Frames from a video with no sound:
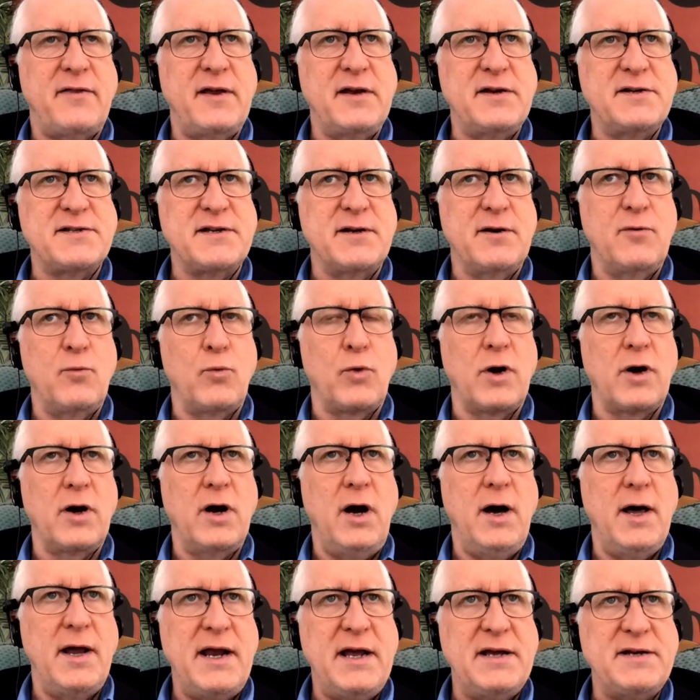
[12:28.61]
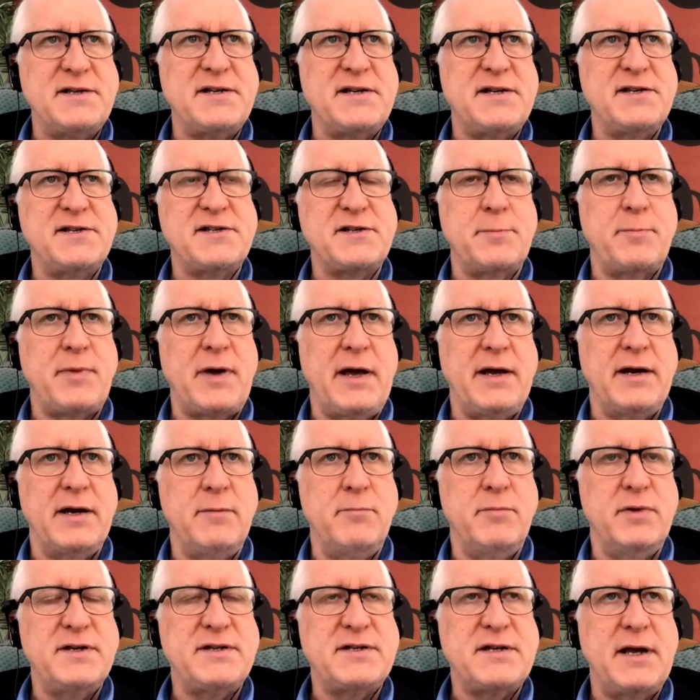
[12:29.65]
things that were
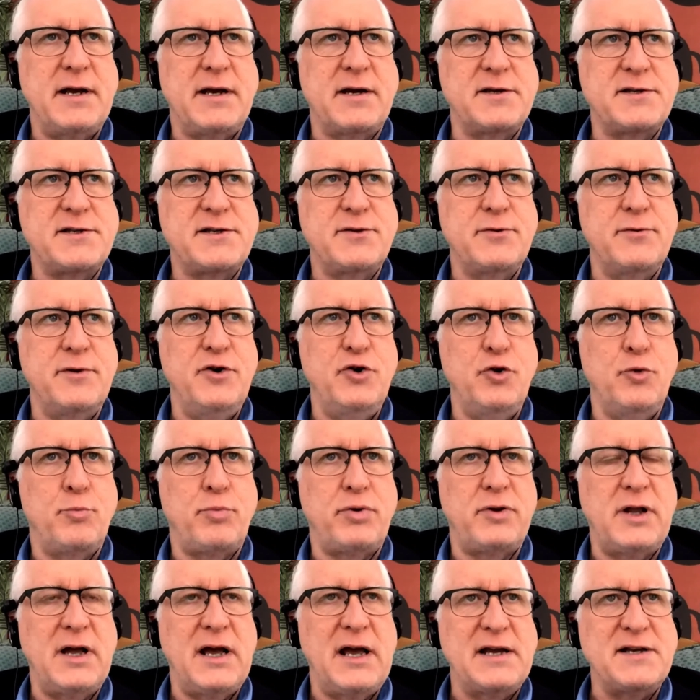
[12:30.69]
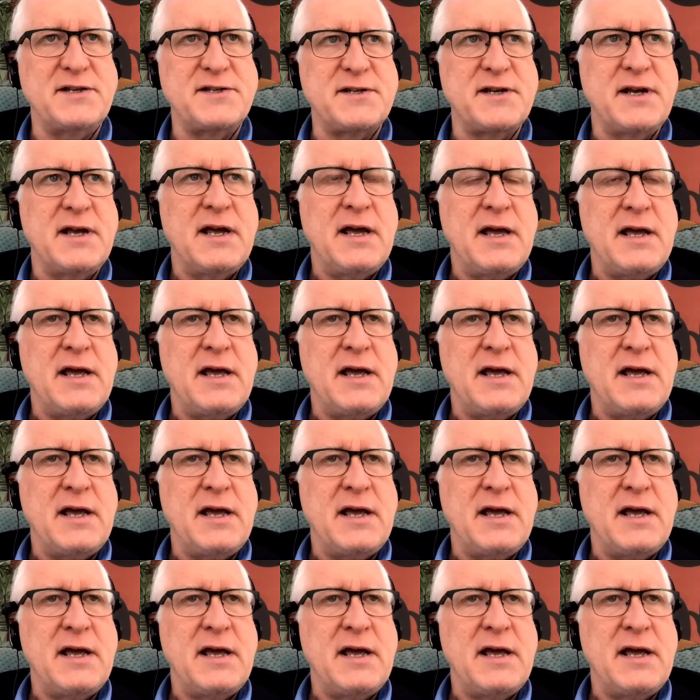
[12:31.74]
unanticipated but take us to a new place,